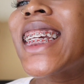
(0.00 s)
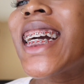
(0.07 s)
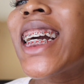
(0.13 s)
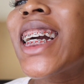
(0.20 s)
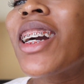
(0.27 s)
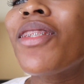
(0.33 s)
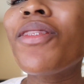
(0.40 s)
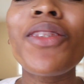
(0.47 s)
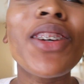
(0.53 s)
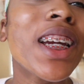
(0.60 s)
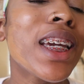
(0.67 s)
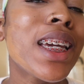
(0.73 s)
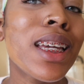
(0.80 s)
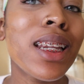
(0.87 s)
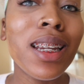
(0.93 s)
I got
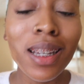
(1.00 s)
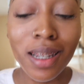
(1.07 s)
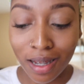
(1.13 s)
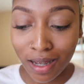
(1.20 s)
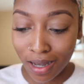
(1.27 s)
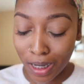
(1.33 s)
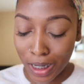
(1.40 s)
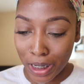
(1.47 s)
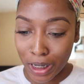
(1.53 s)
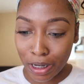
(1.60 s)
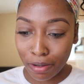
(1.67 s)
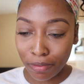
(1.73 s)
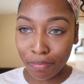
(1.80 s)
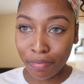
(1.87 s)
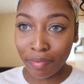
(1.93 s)
red
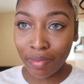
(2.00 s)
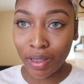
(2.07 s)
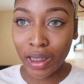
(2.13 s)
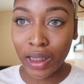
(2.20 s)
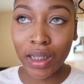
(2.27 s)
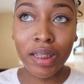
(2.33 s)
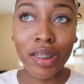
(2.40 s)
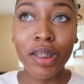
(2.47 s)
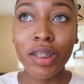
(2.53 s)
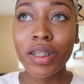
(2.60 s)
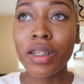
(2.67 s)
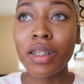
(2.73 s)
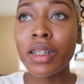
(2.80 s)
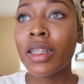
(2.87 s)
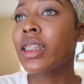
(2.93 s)

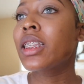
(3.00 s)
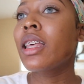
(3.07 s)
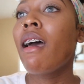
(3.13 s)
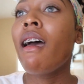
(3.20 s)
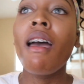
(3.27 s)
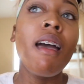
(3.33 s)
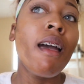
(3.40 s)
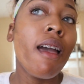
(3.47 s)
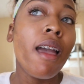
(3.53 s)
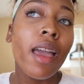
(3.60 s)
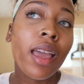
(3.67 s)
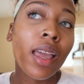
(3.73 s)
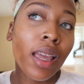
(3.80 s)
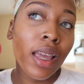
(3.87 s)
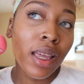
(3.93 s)
ligatures,
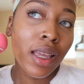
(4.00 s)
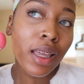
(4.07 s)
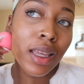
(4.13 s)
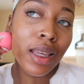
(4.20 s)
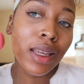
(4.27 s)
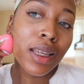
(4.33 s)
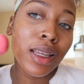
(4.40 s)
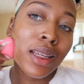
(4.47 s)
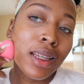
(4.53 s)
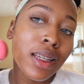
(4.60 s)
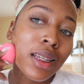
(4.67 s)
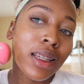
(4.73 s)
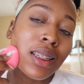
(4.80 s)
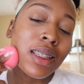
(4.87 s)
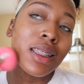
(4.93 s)

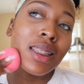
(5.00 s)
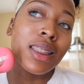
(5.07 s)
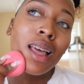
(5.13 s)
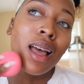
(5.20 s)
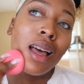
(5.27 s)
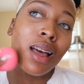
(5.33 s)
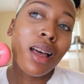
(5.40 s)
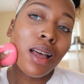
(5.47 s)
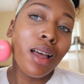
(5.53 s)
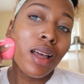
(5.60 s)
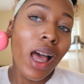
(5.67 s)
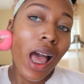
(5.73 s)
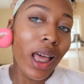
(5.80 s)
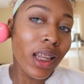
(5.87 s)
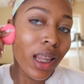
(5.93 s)
and
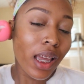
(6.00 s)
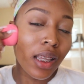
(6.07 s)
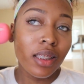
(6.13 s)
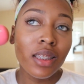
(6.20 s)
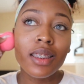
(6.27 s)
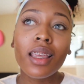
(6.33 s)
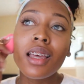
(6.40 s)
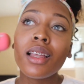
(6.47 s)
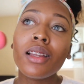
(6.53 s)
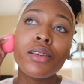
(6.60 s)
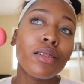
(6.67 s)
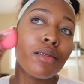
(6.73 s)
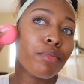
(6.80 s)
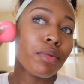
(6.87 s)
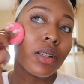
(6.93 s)
I like this
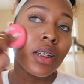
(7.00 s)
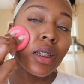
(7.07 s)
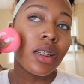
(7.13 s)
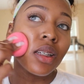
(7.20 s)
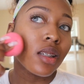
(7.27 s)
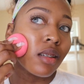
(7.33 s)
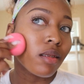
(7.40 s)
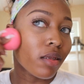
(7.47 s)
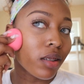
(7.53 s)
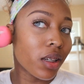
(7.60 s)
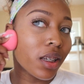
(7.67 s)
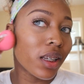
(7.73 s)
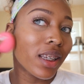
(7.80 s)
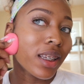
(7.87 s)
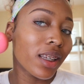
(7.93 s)
color, but
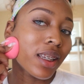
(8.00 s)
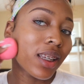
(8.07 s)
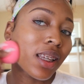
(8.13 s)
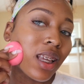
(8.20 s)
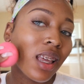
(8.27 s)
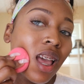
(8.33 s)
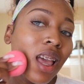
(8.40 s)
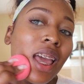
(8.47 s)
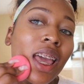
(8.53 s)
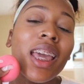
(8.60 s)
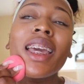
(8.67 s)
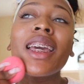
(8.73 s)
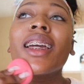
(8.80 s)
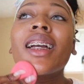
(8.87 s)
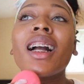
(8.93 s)

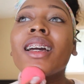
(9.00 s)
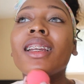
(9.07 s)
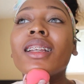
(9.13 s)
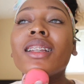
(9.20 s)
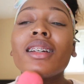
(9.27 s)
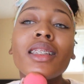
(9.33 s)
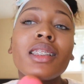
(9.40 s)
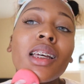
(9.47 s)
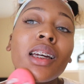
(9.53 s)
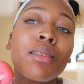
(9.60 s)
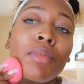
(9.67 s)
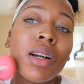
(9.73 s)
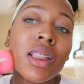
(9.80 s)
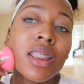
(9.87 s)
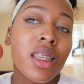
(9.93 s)
it kind of looks like
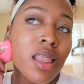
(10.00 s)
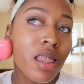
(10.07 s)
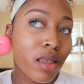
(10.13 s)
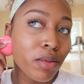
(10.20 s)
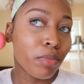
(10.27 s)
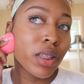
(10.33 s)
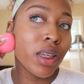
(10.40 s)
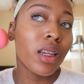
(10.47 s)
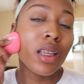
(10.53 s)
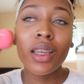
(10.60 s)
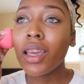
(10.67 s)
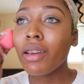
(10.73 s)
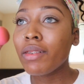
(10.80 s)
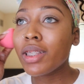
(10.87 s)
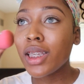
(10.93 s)
my teeth is
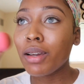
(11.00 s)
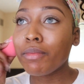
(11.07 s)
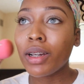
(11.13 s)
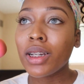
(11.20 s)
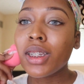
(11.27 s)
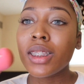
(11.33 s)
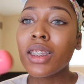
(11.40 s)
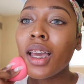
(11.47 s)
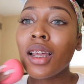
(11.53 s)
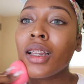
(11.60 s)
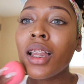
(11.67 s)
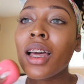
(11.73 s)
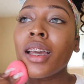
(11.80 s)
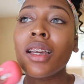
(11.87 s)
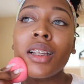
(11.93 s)
bleeding every time I just kind of
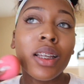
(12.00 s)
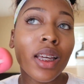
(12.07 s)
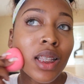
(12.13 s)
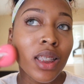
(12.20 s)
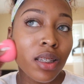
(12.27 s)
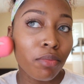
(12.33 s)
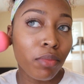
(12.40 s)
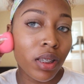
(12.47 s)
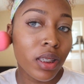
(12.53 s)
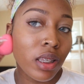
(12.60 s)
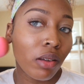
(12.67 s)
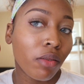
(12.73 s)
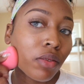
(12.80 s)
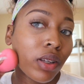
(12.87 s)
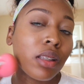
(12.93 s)
like glance at
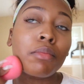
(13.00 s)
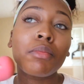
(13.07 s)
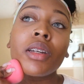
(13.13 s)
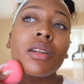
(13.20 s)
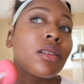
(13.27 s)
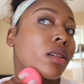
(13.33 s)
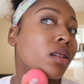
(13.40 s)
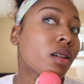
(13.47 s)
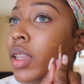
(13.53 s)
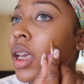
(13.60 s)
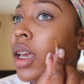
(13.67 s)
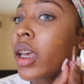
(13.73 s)
myself in the mirror.